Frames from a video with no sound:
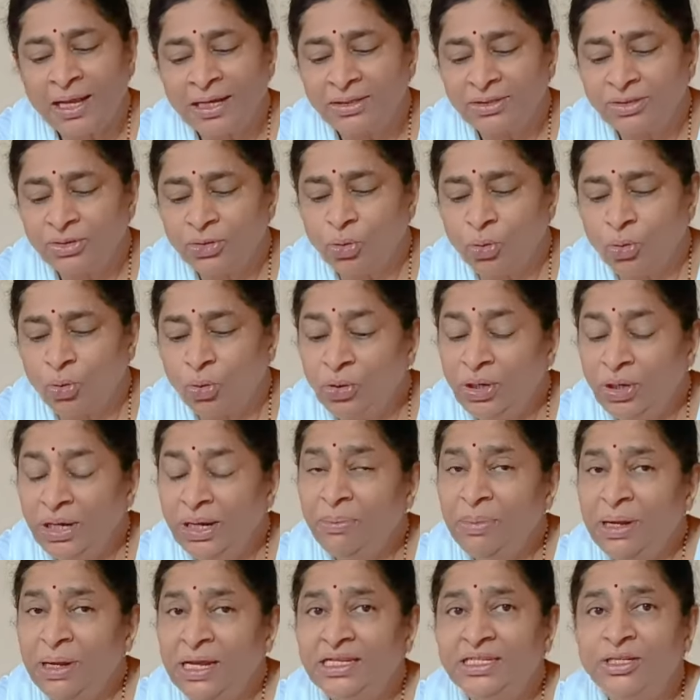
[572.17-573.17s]
So only
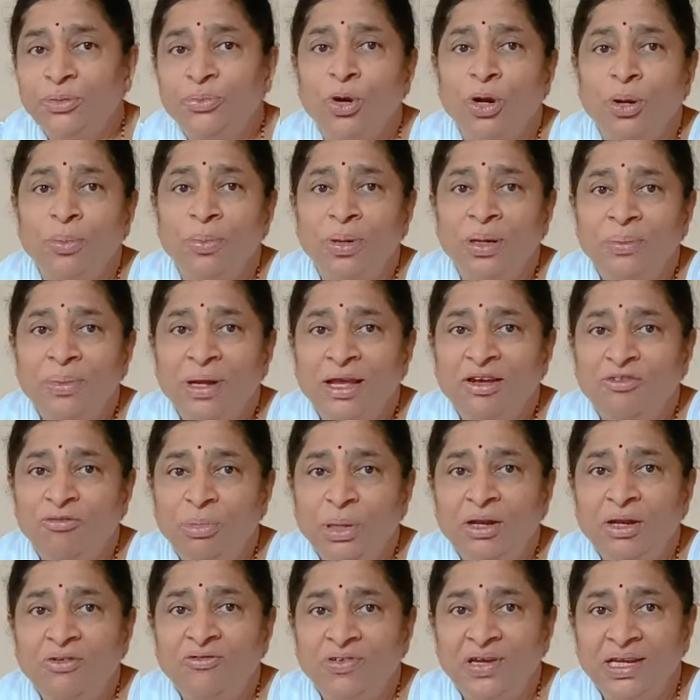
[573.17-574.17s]
major problem I've
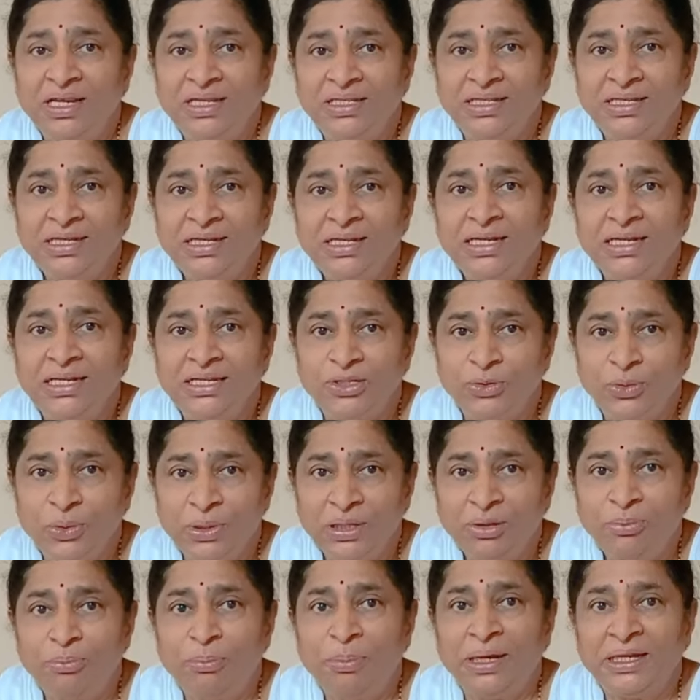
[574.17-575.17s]
been facing is
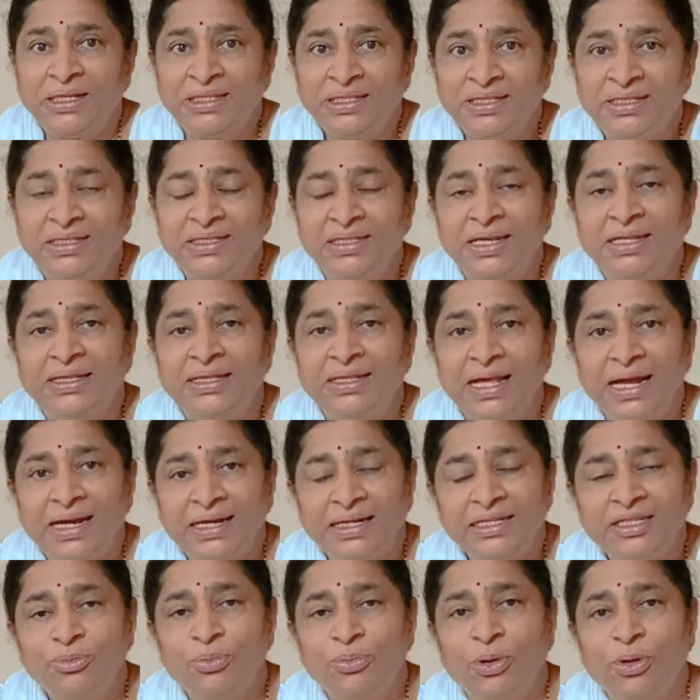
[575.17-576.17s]
with pests, and
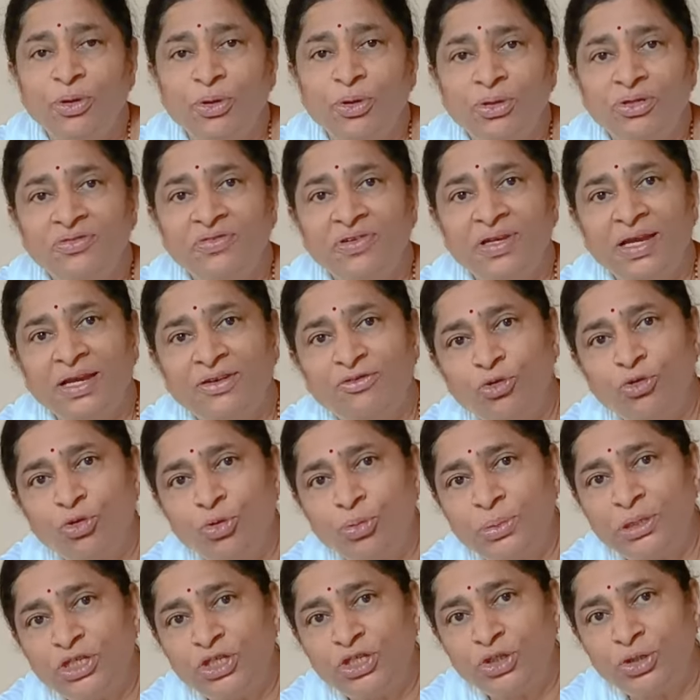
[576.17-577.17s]
that is because we have too
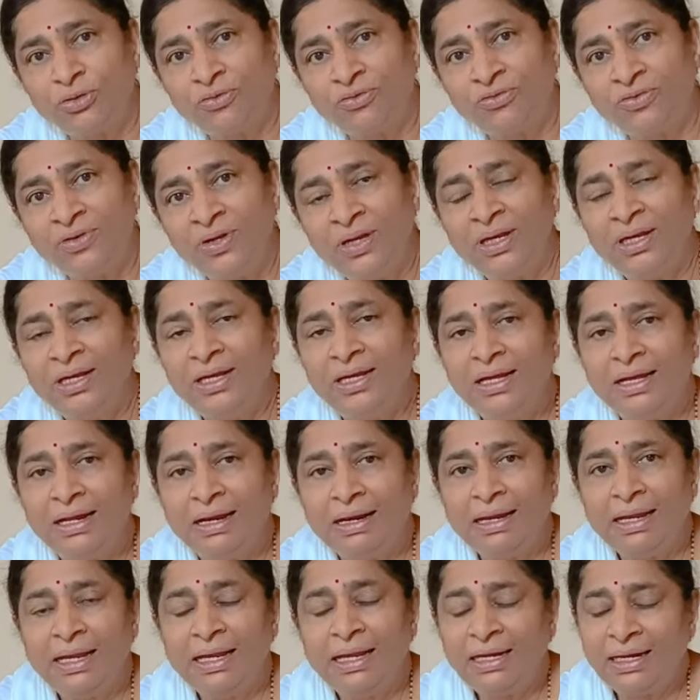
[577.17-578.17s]
much of
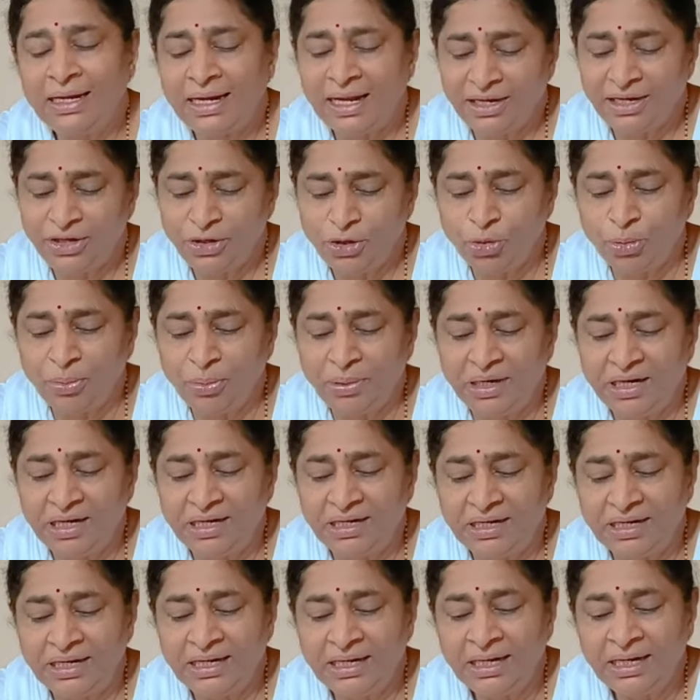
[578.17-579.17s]
rain and
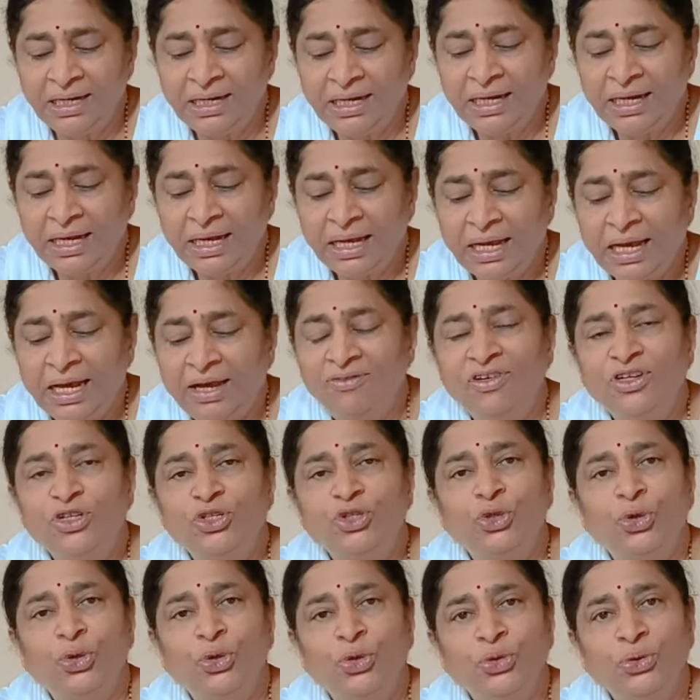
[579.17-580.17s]
humidity. I will
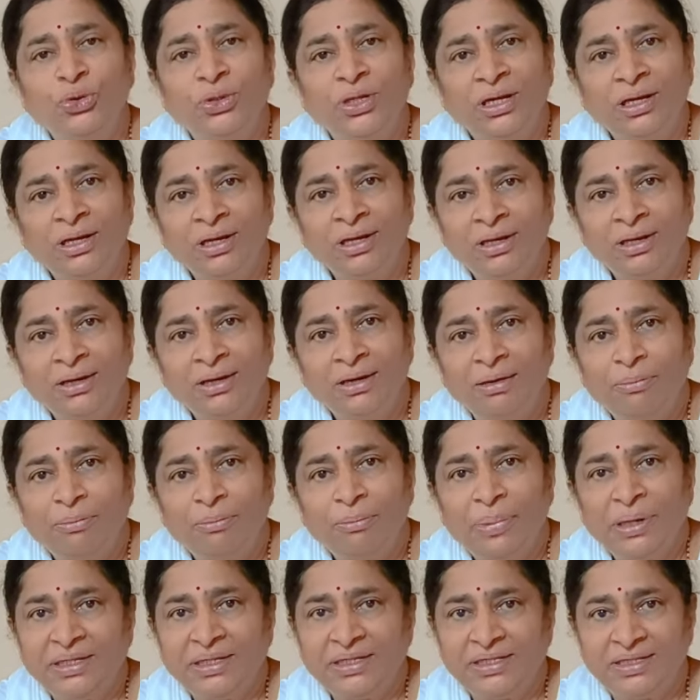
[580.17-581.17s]
show you the
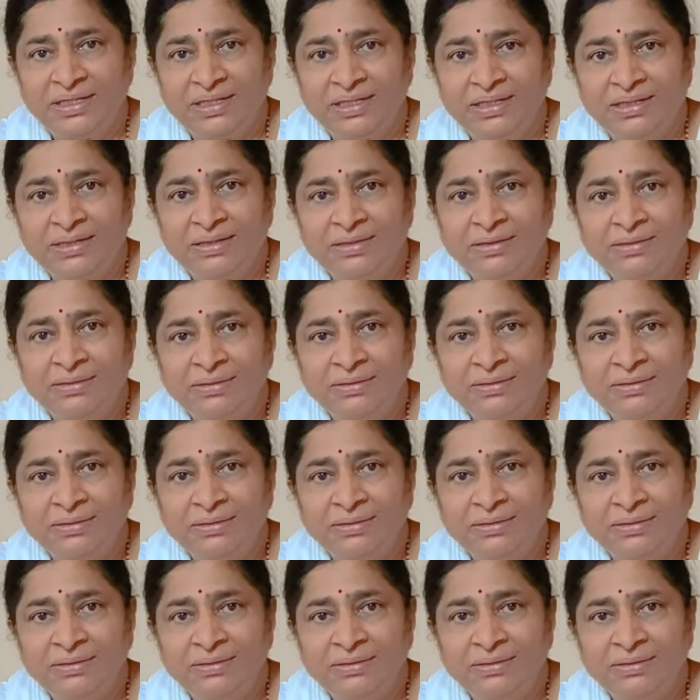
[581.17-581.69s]
pests.